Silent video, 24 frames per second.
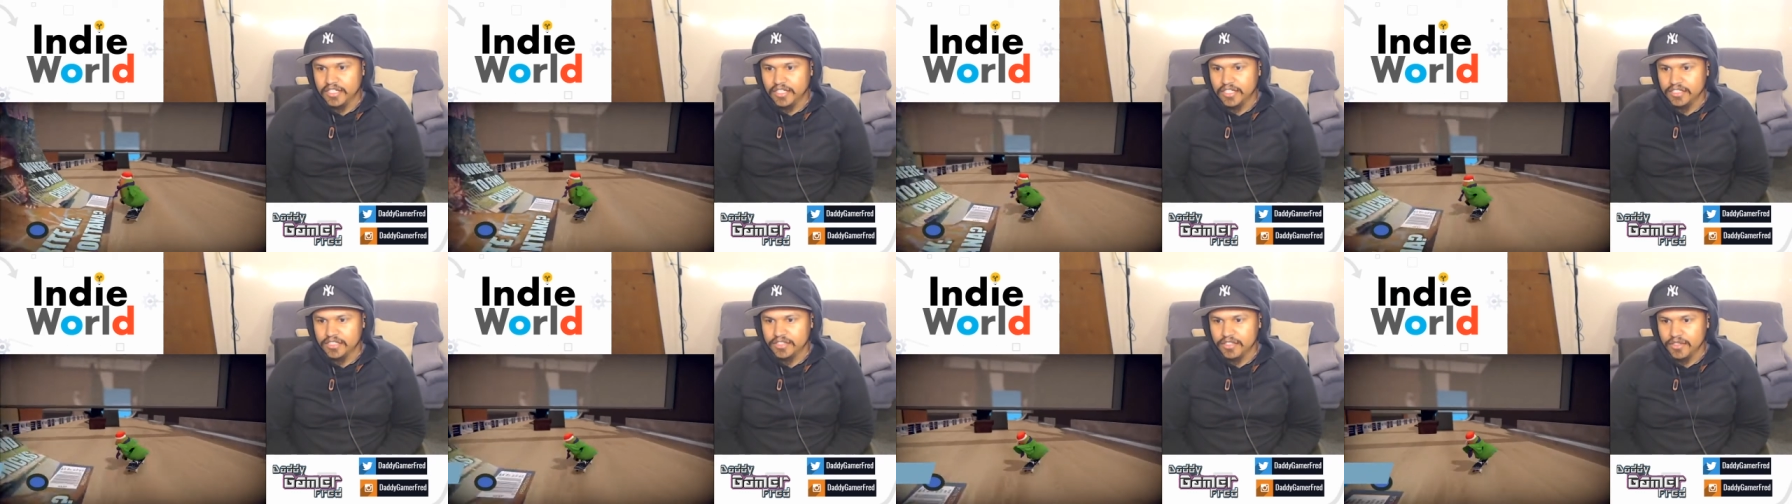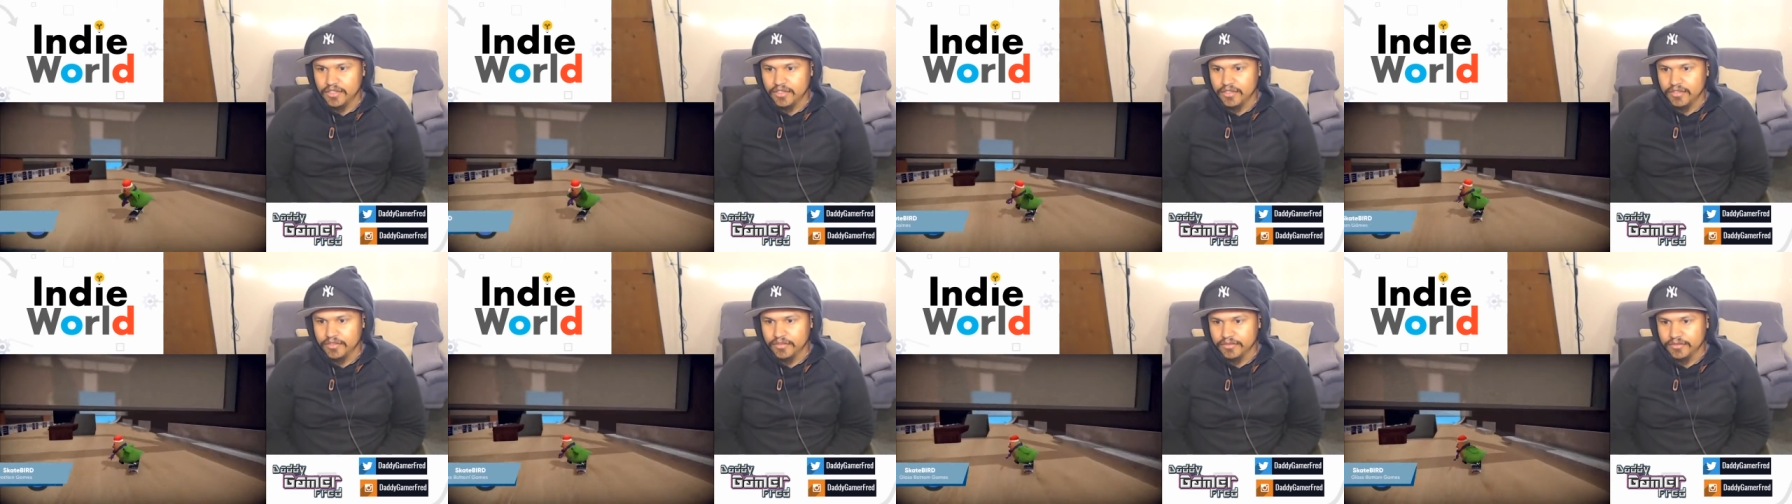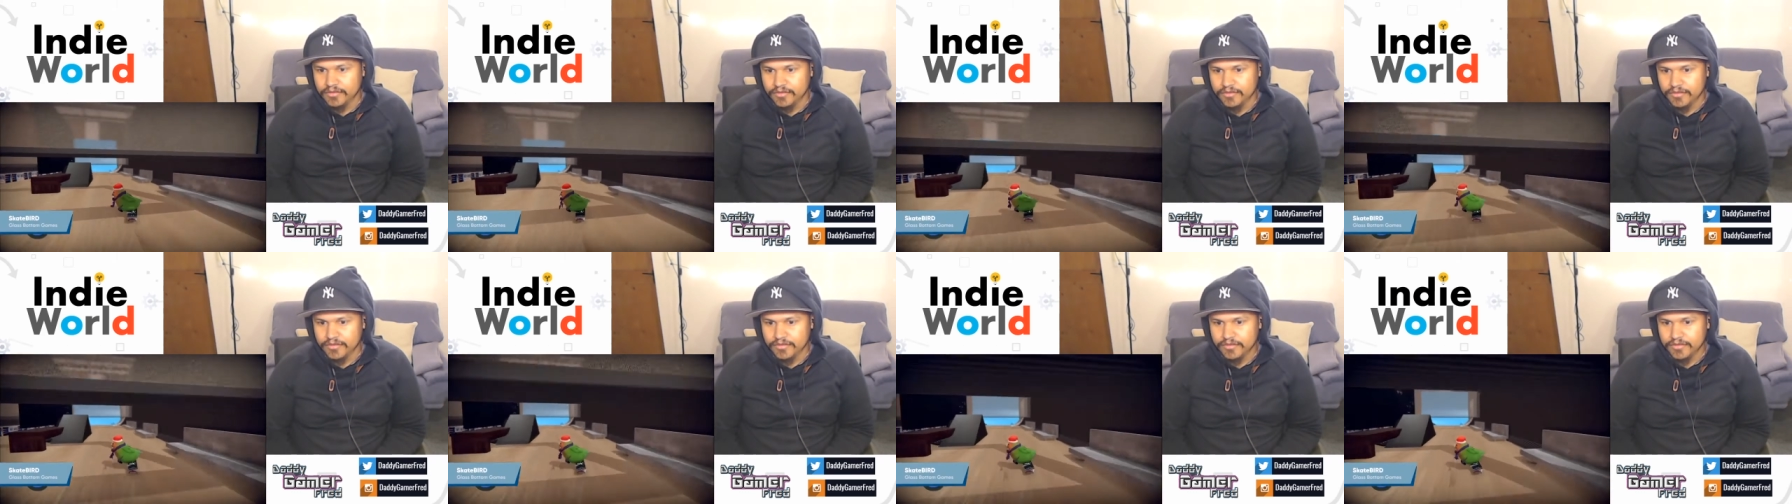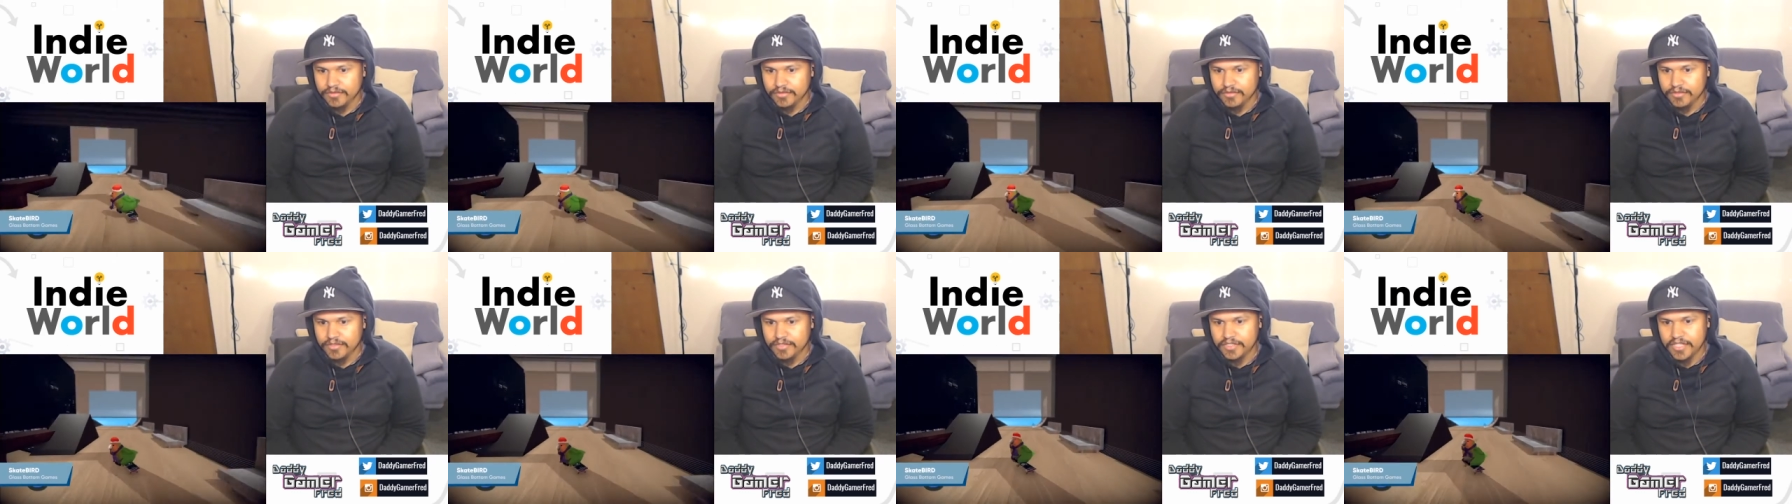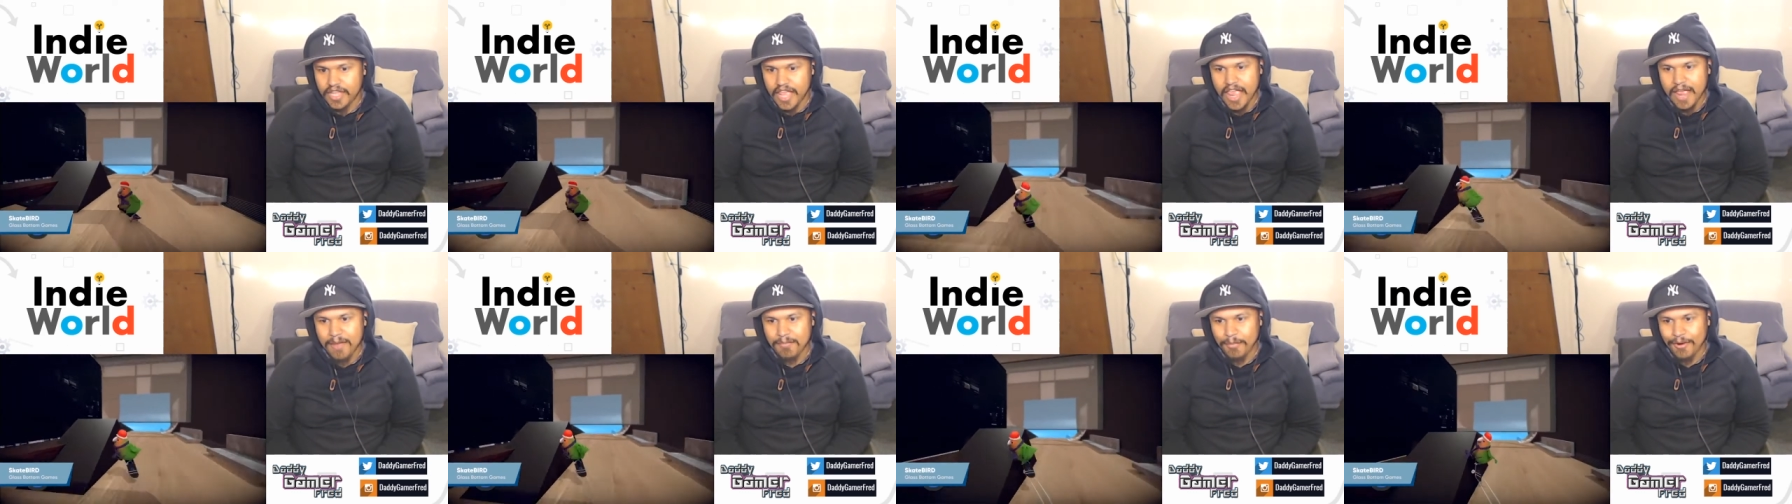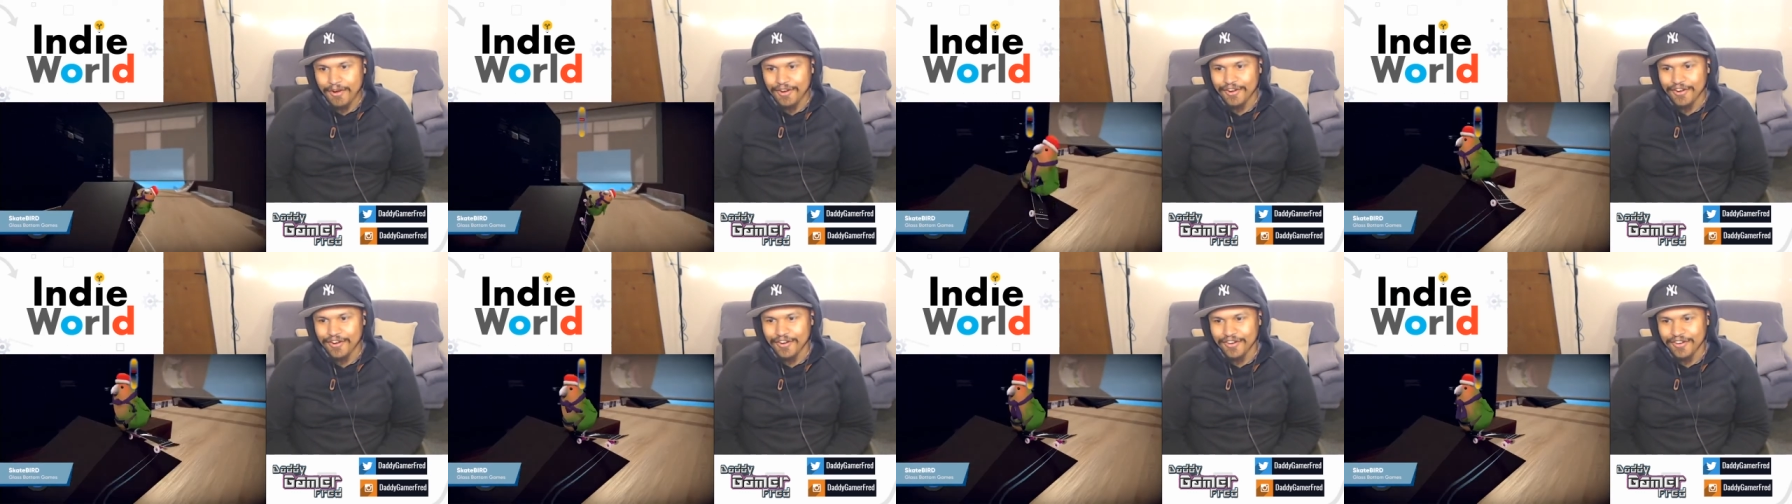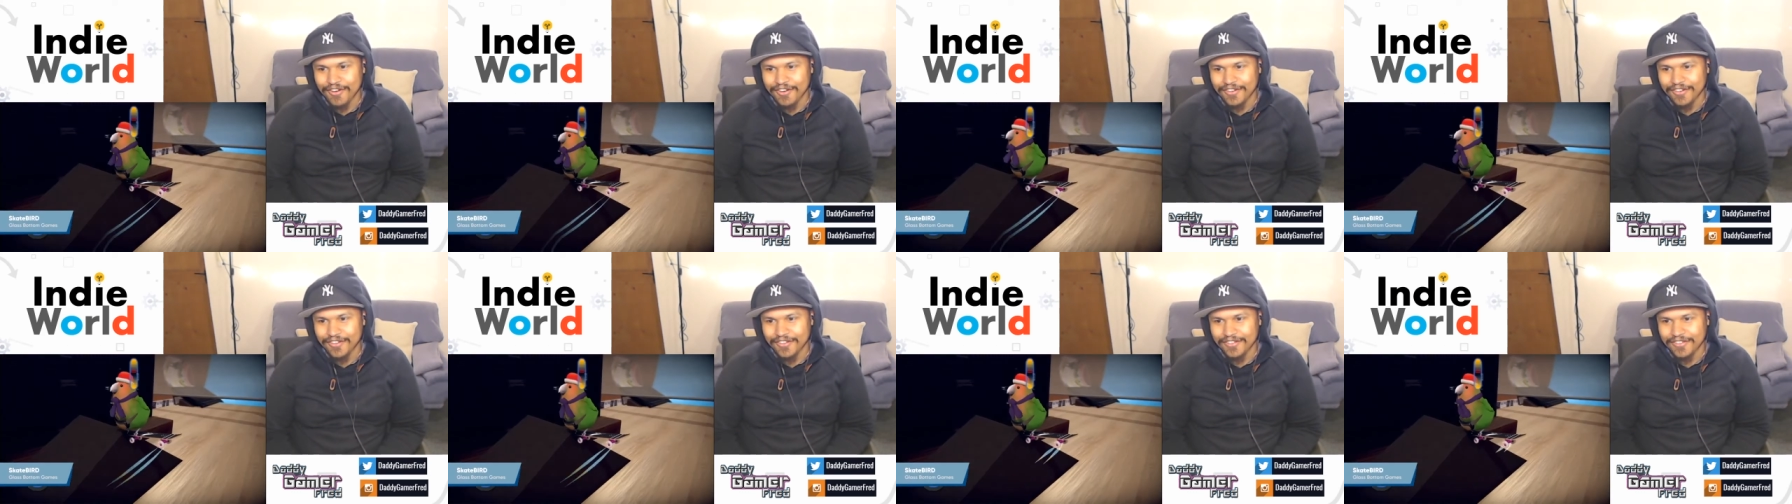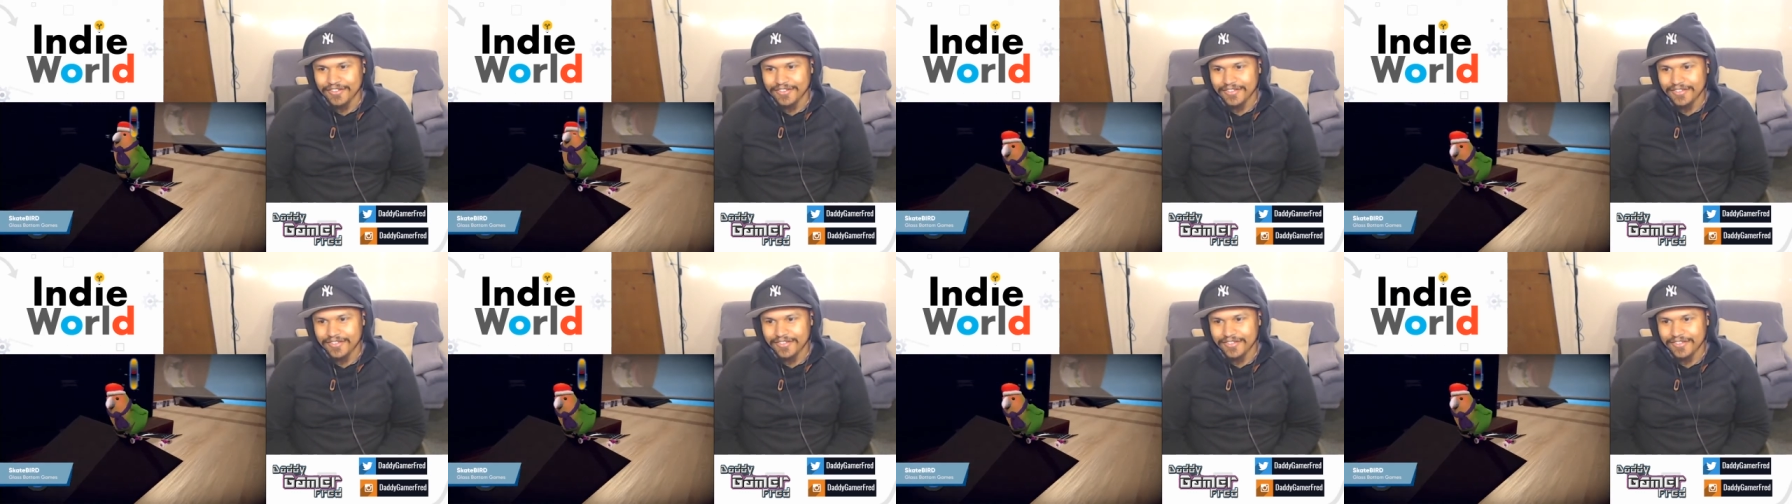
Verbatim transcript: oh. let's go. Oh man, skateboard. why